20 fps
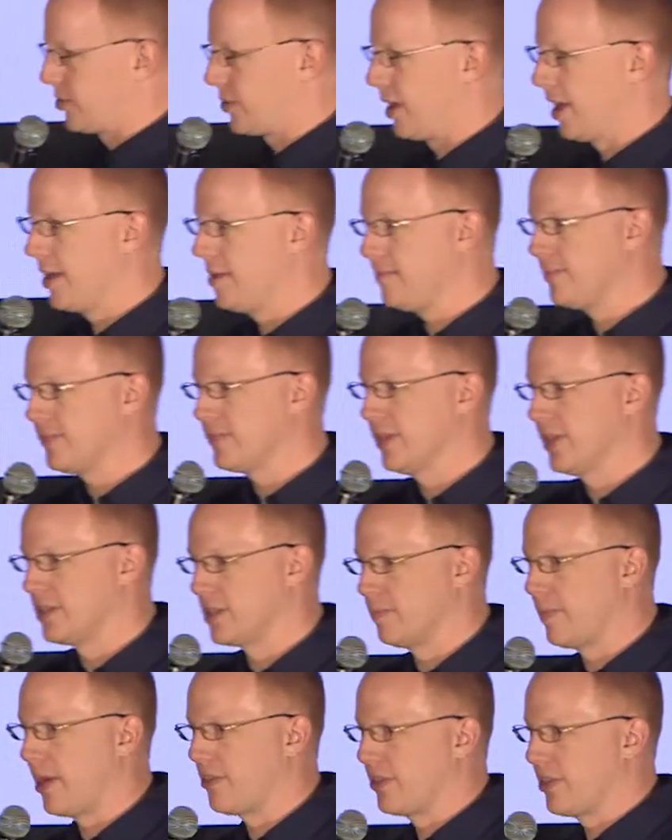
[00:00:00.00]
right? It's
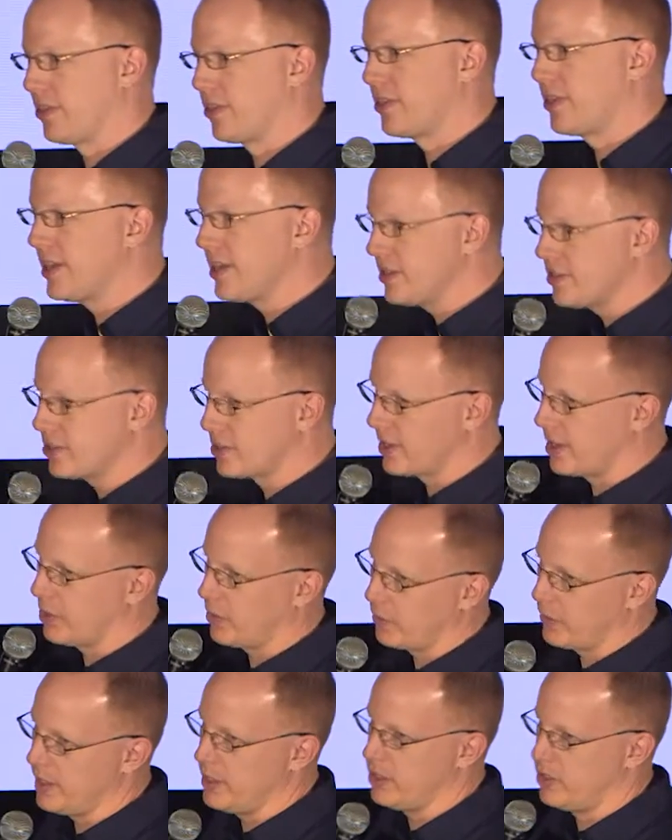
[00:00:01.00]
about the things that
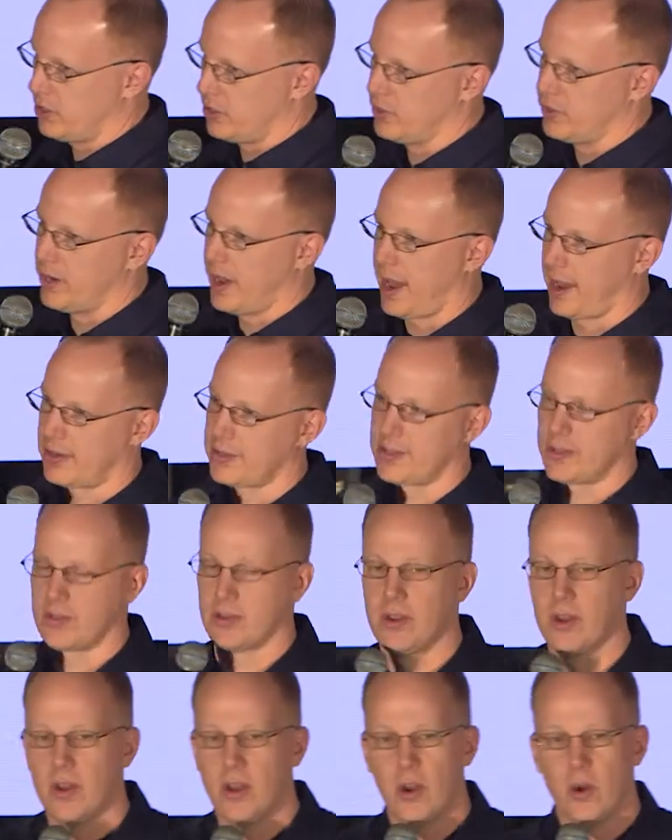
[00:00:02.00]
we do next.
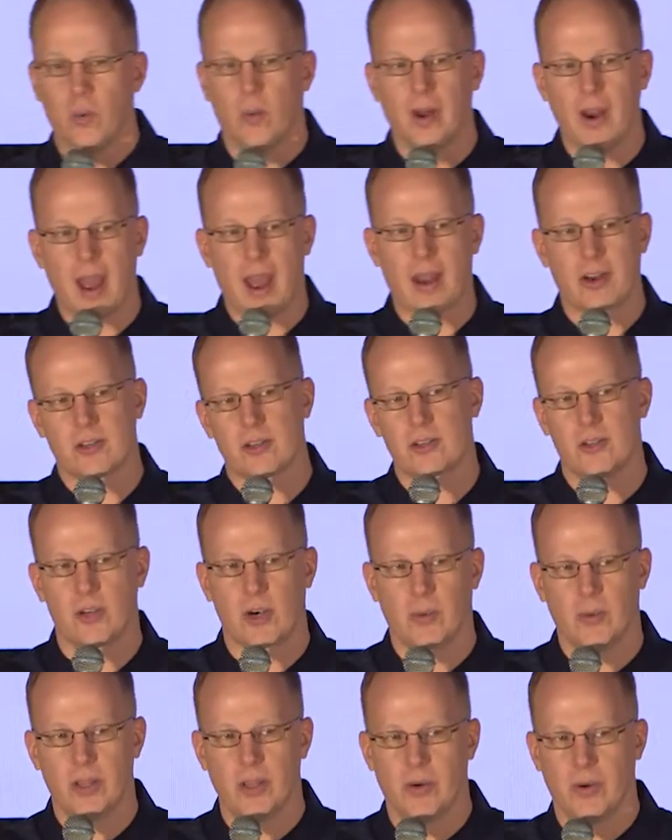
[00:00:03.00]
What actions are
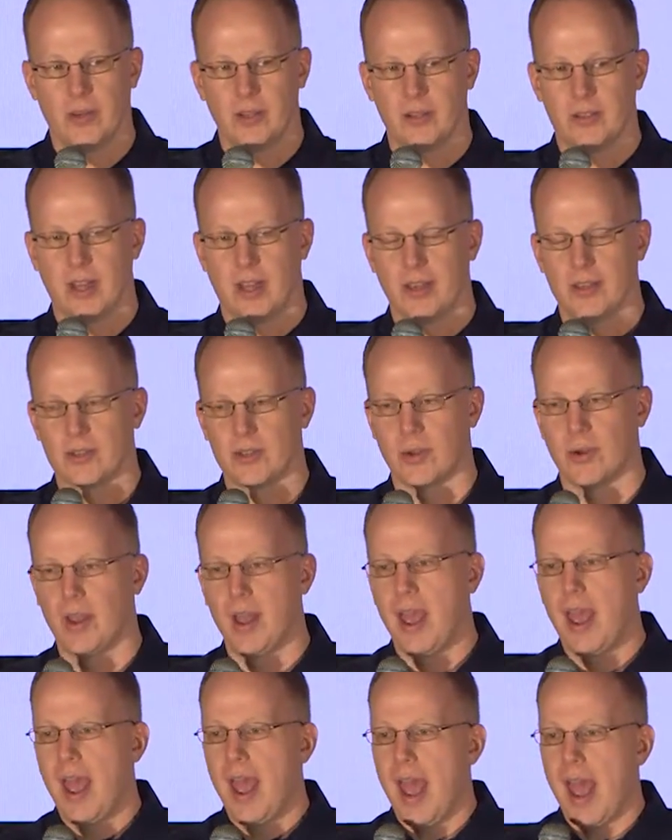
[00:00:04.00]
we going to take? So
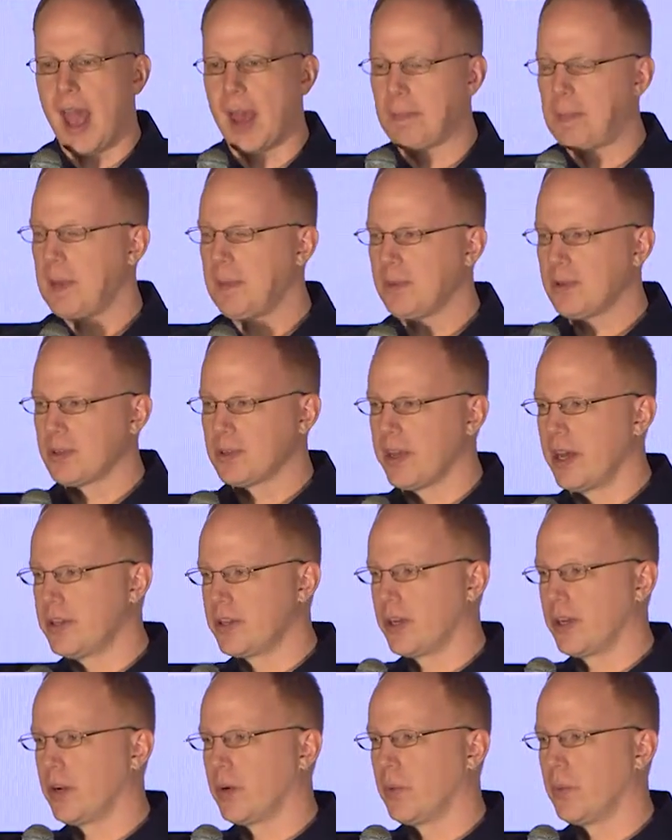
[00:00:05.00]
at
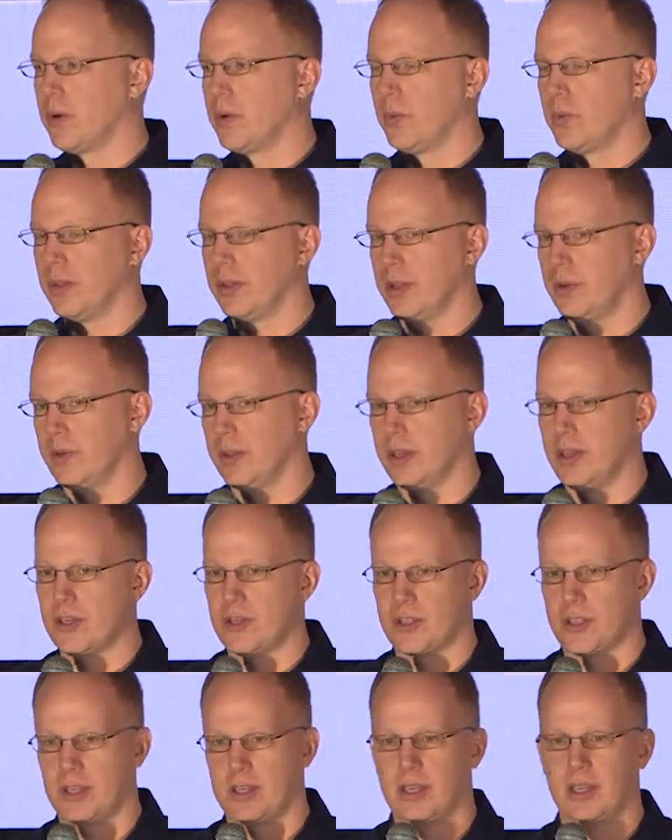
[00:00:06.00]
People-Centric, we're really, really
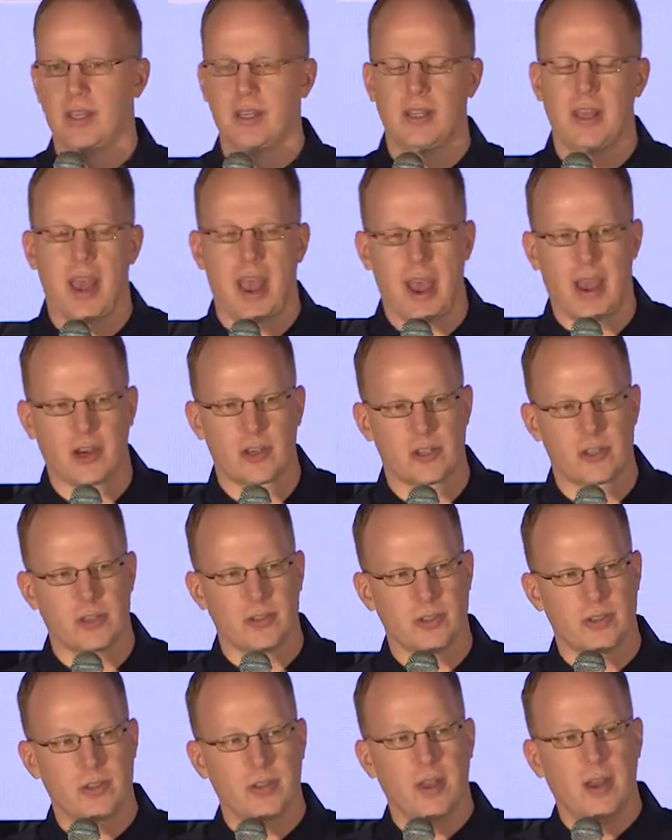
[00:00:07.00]
interested in the
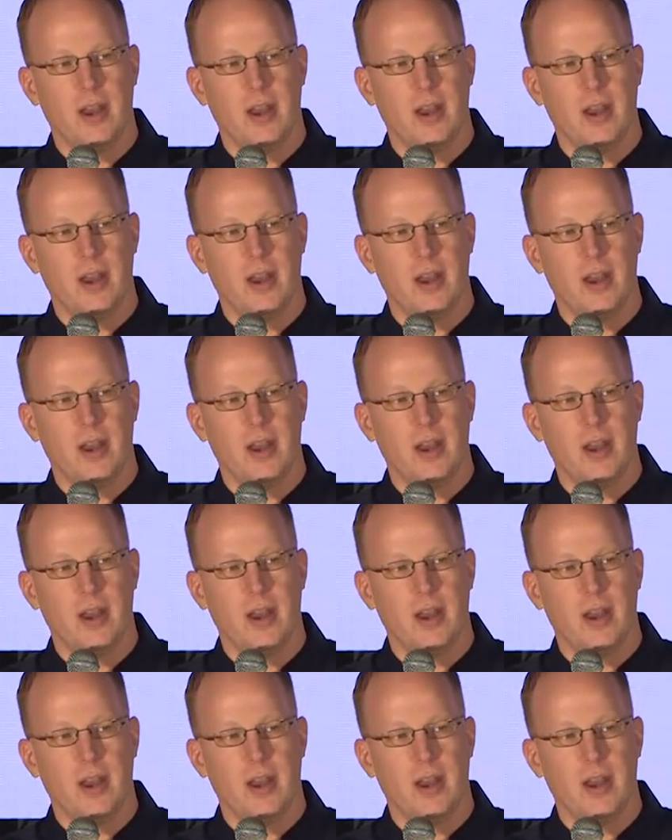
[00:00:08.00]
actions.